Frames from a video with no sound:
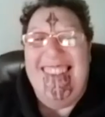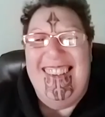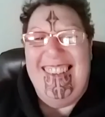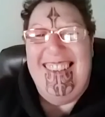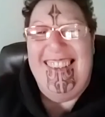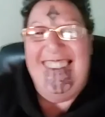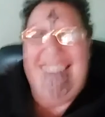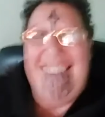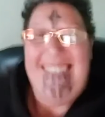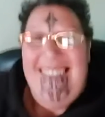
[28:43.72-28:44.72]
up there in the
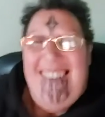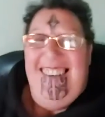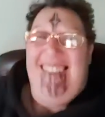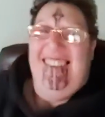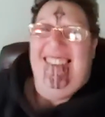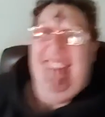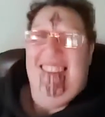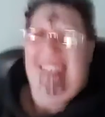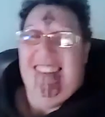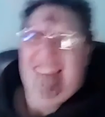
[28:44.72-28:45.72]
sky tomorrow
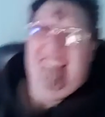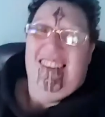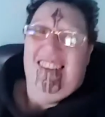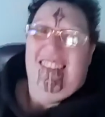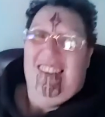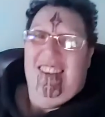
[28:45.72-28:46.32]
and you see that